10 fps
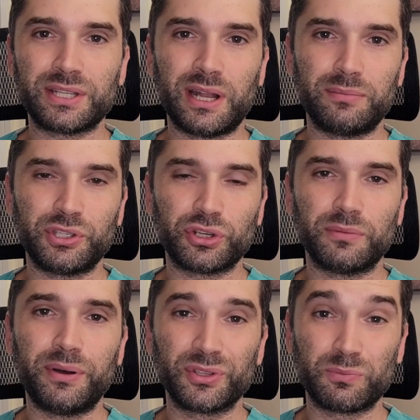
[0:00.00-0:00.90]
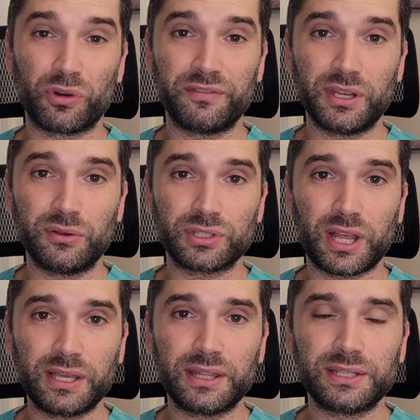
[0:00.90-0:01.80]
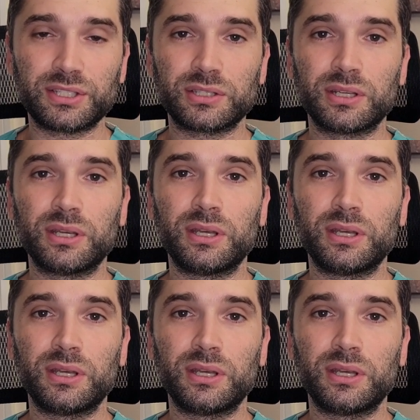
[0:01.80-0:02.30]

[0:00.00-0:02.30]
and I'll be sure to post more videos like this.